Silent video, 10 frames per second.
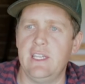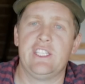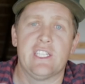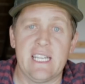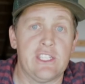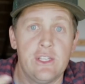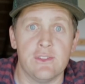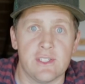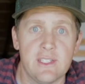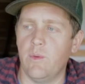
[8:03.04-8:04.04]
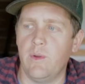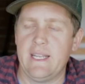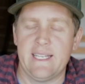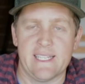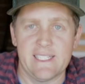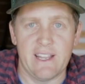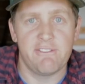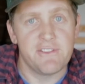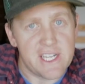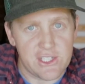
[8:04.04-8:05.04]
It just gets used. It doesn't
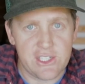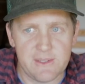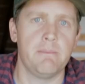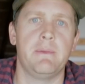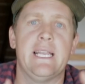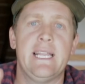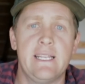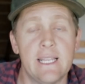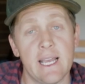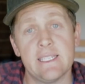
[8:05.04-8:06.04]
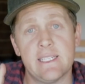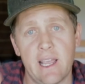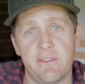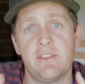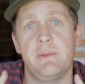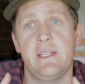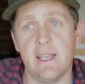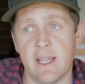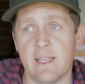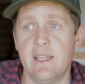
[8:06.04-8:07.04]
get finished, but it does have to be
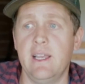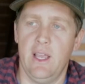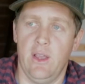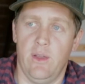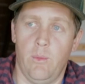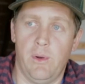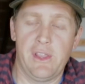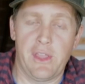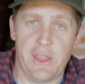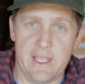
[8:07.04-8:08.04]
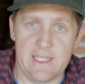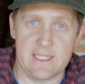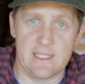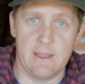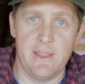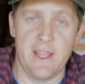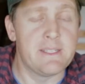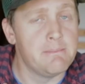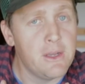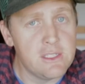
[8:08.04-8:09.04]
done. One of the things that
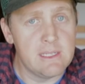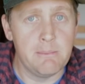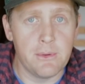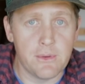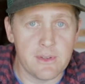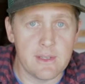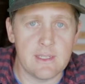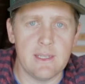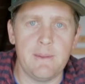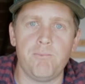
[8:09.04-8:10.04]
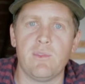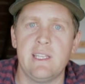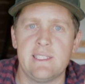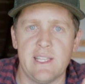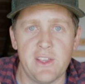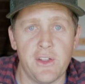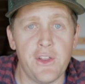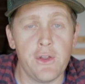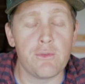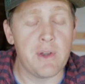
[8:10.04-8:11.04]
is most important is that there are
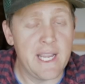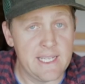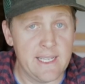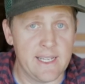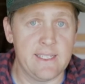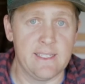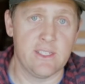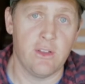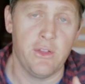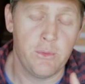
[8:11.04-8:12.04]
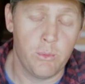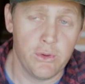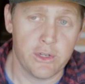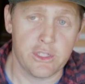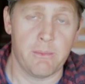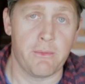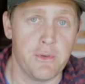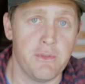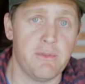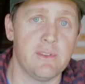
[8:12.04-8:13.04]
no rain gutters on the workshop
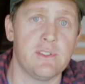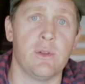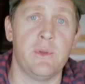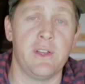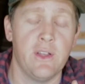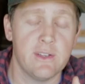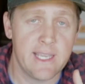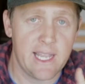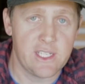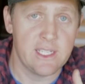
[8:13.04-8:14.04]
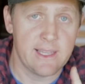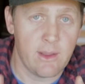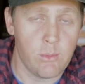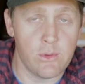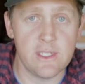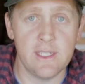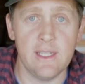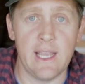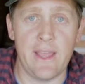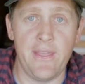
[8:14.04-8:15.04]
roof, so we are not catching that
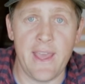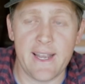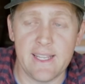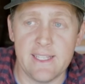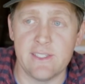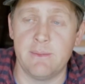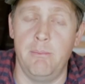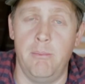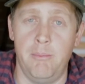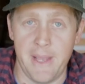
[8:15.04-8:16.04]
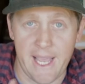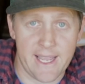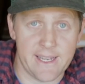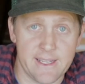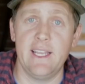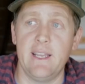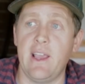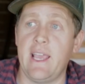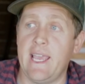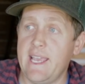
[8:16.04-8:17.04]
water, and that is bad.
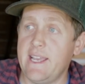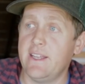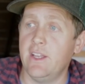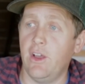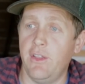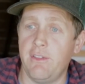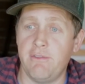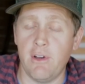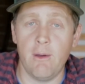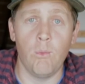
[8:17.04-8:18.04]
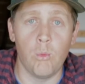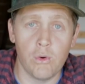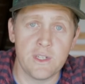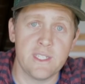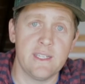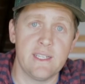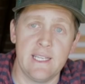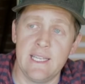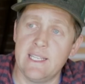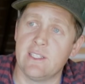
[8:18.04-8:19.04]
Here on the farm, water
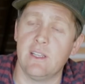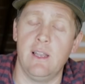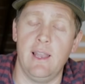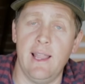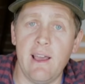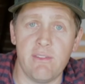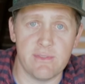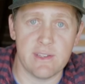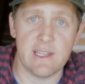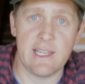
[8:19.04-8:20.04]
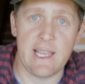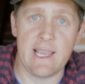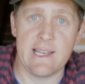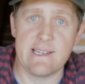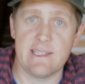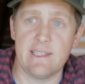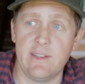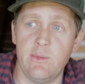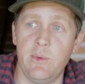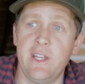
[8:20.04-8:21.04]
is life, and
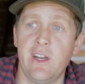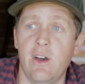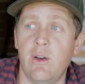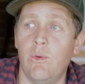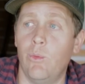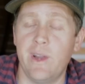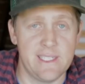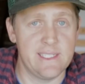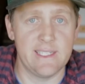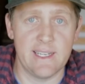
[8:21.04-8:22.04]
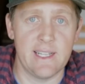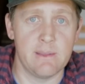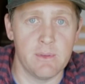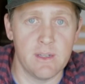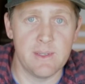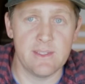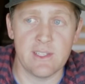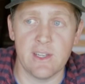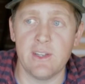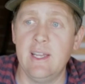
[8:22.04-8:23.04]
we are wasting it at the moment.
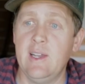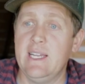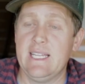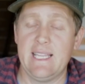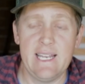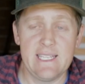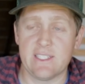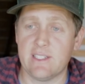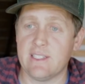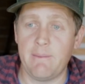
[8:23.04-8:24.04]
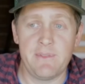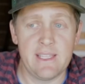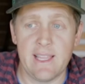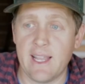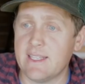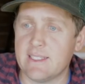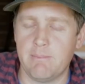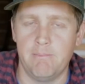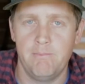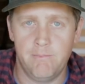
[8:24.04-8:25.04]
So that is something that is
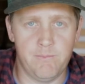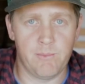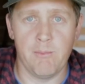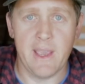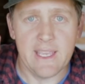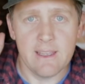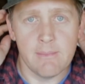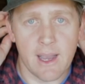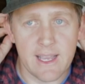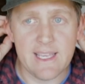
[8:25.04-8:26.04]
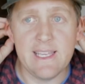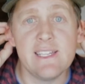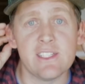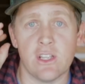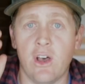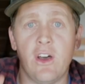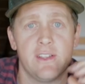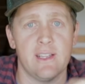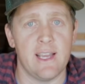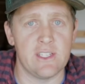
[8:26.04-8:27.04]
making my ears
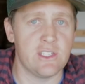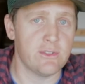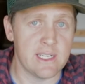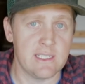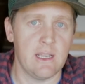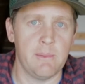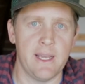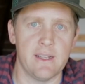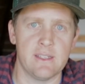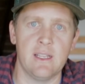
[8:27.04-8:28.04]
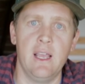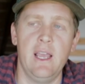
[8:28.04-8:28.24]
hot. I stress about